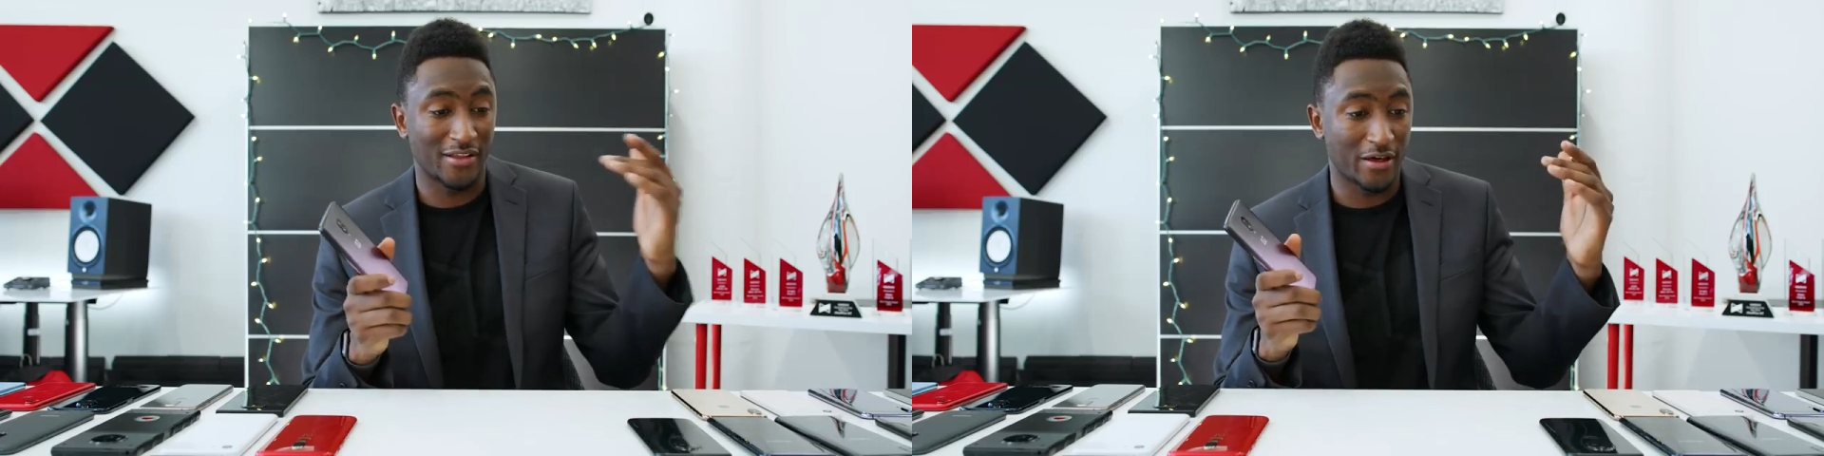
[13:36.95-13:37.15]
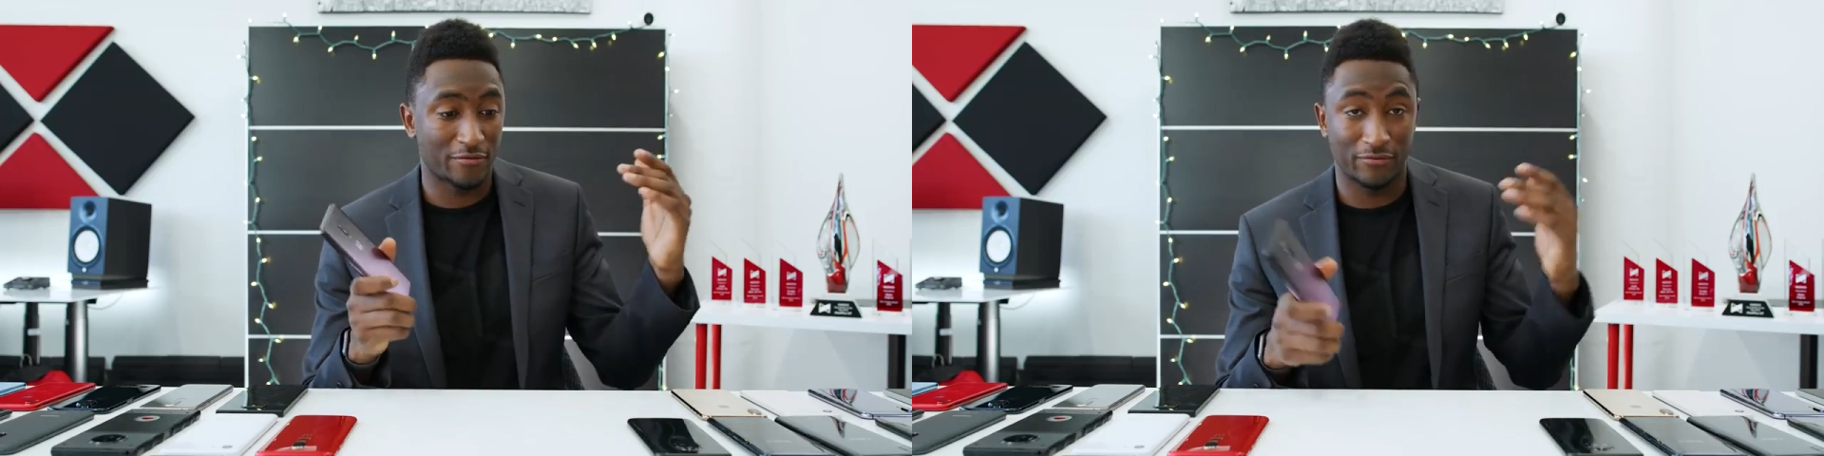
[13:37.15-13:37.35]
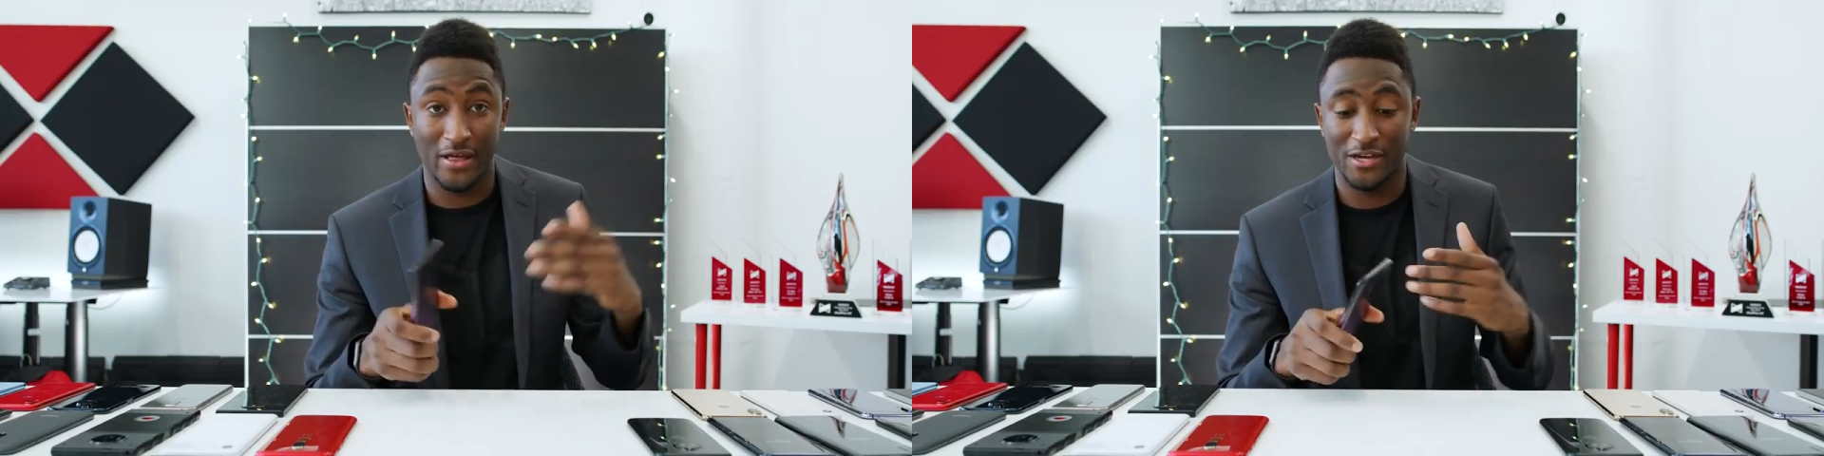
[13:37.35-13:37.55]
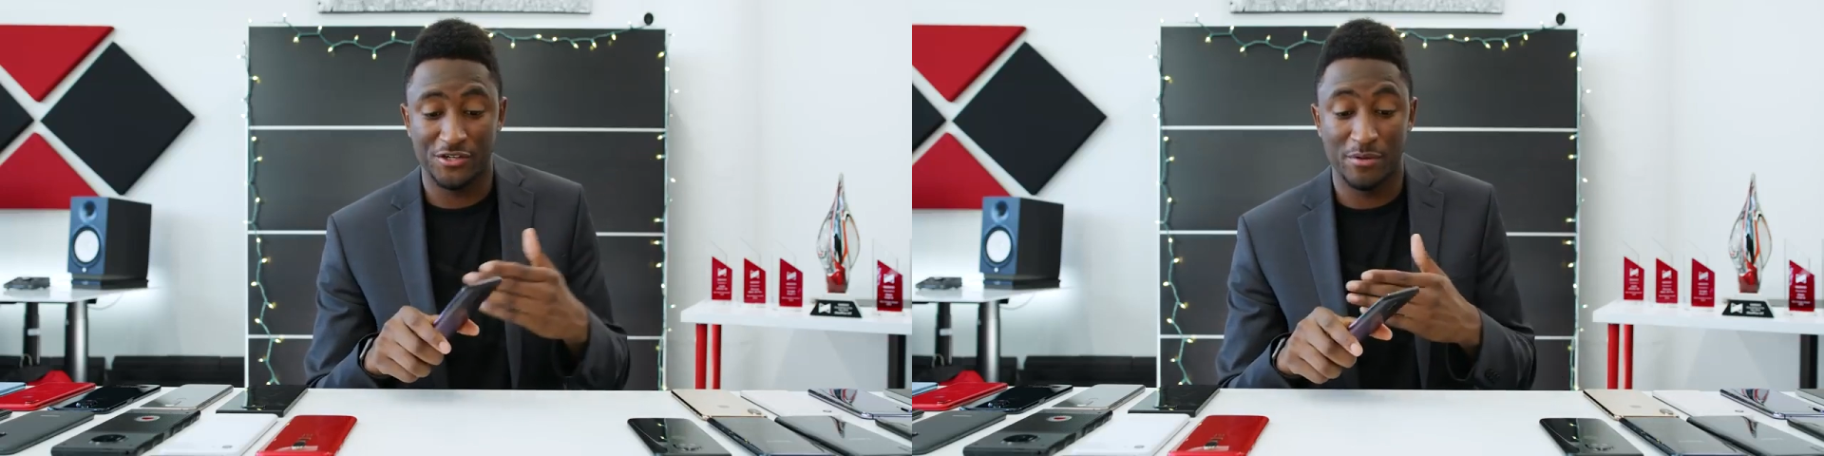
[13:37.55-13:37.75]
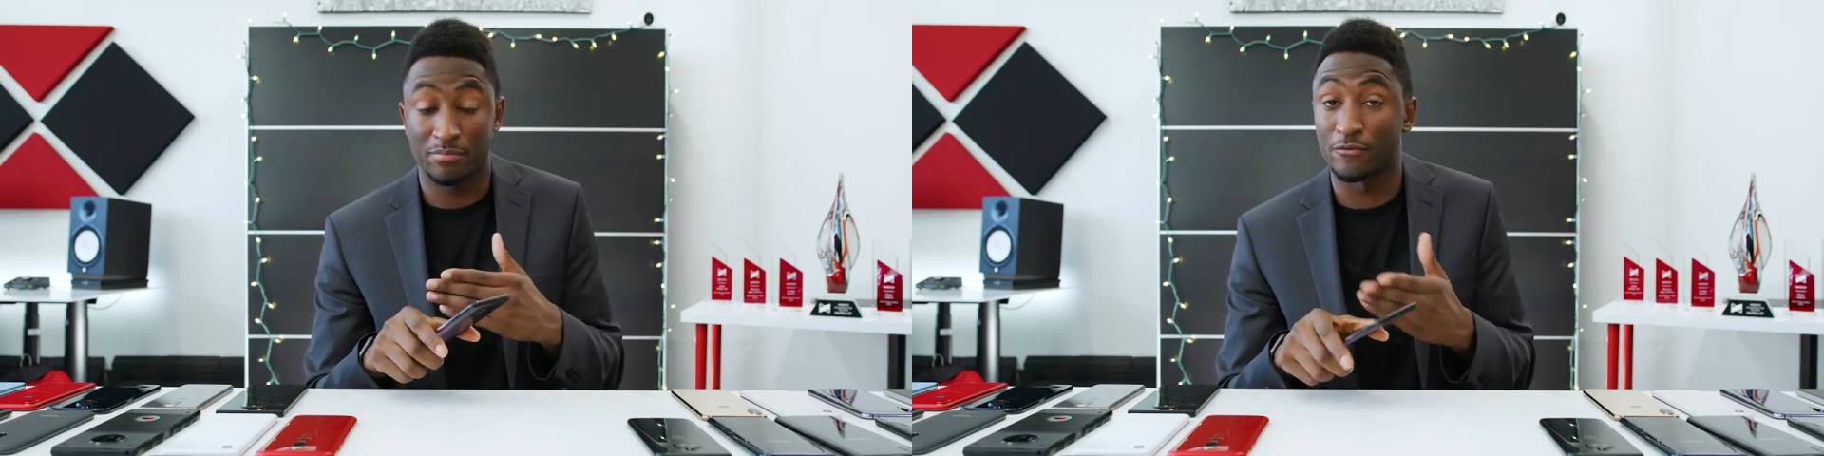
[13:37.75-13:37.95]
lot of
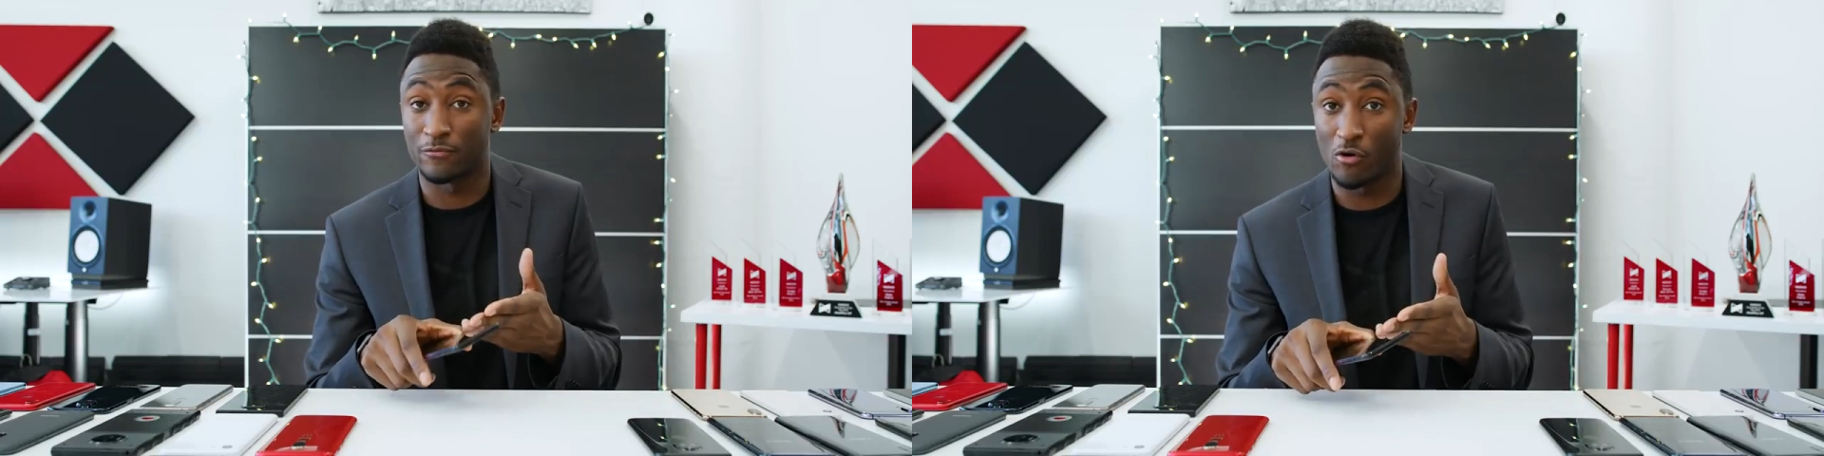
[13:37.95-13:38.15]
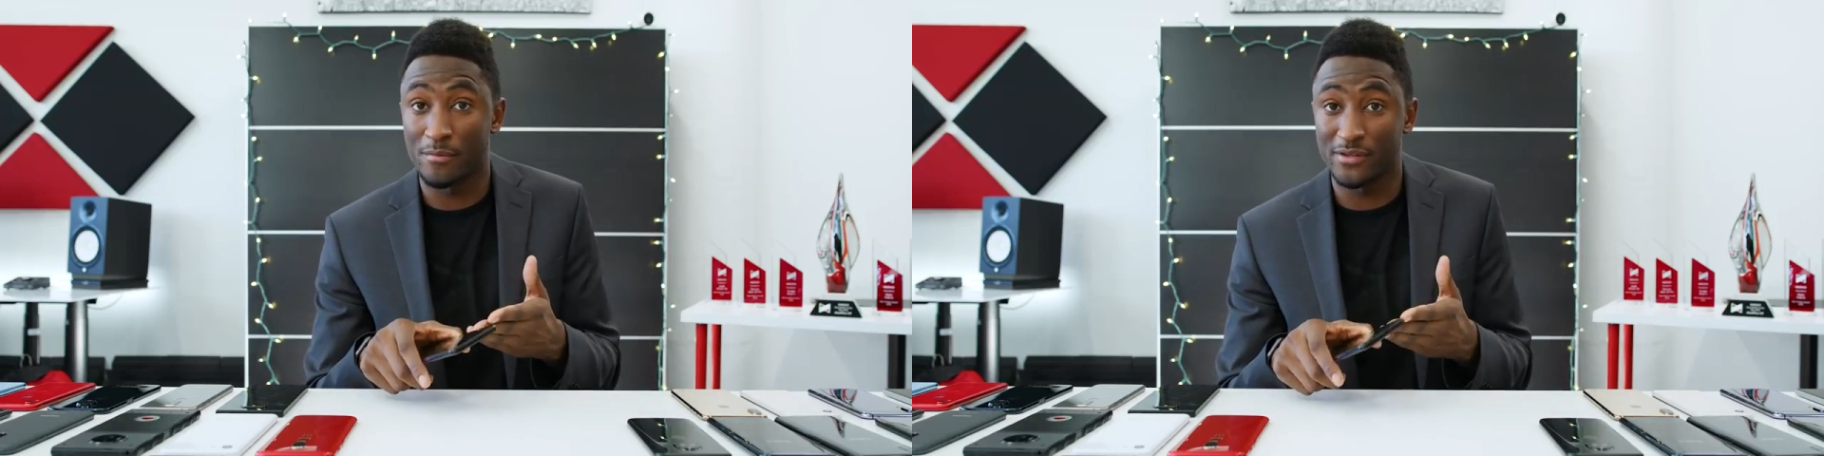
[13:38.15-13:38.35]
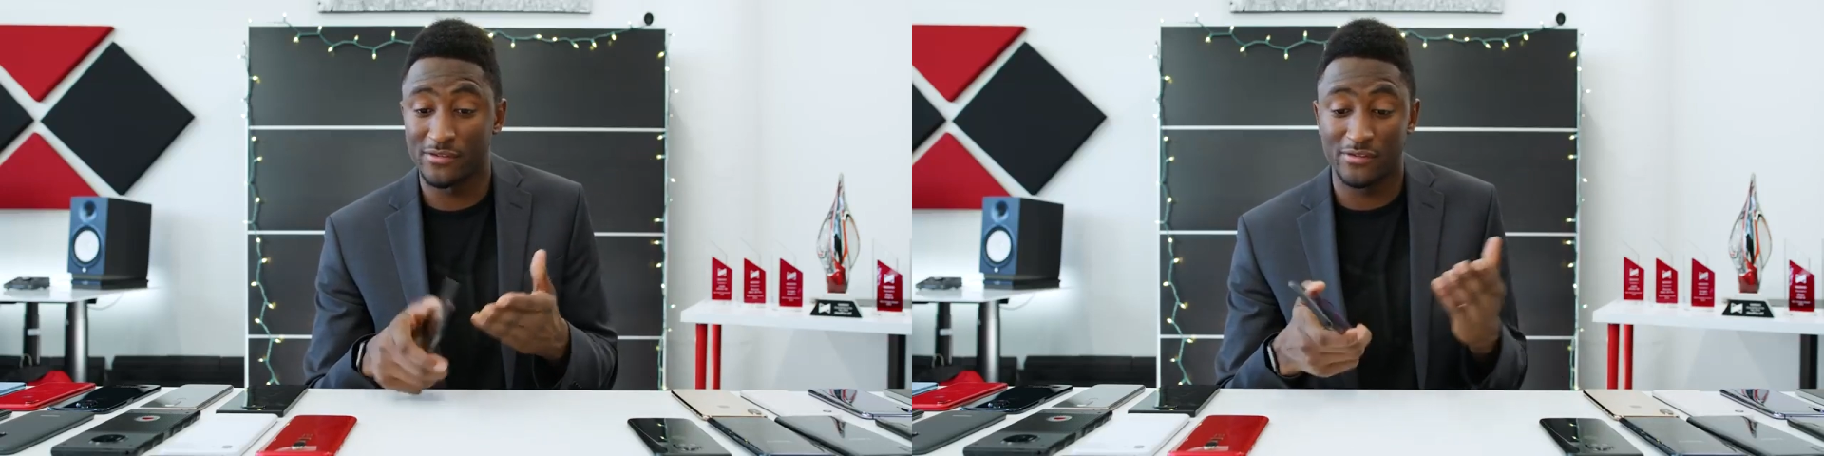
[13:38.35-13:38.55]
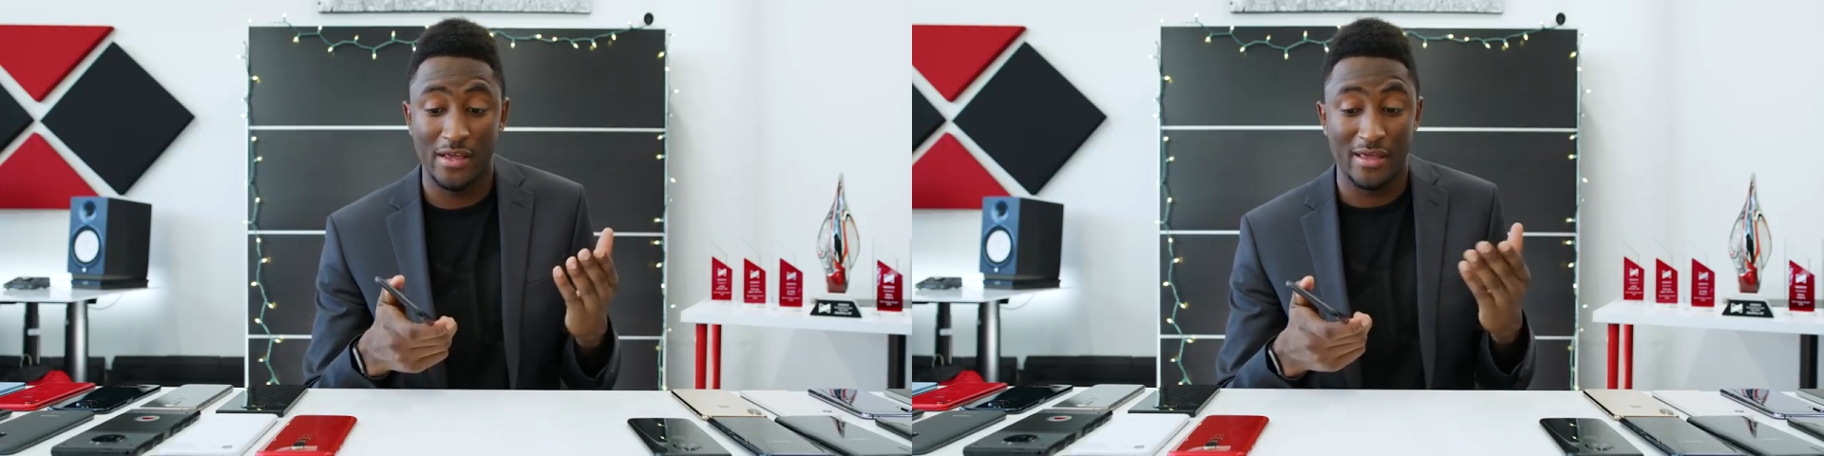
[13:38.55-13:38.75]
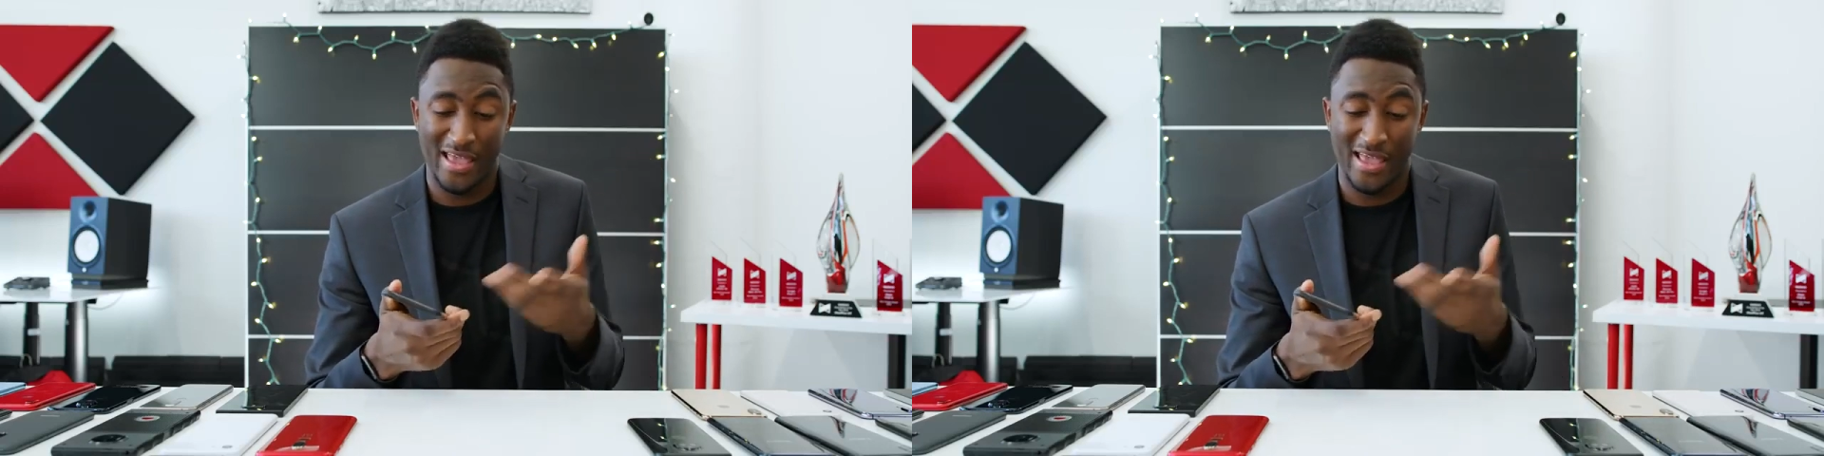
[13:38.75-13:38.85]
flagship performance